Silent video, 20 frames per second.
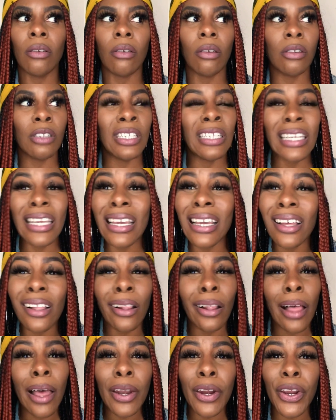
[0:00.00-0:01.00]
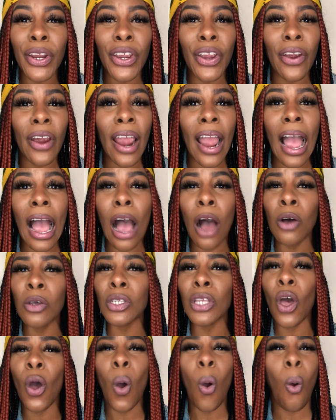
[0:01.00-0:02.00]
Declutter your
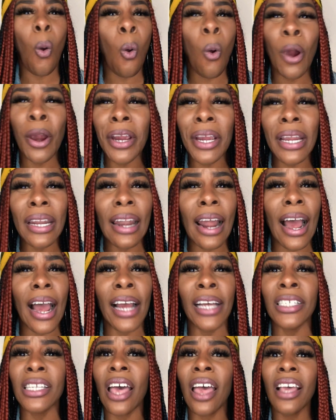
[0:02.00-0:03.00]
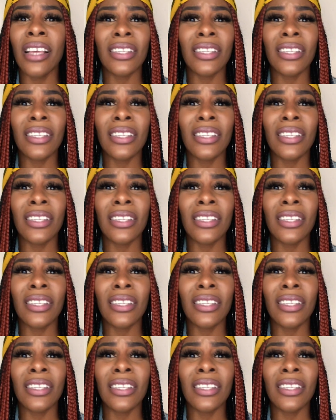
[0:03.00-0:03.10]
house, organize,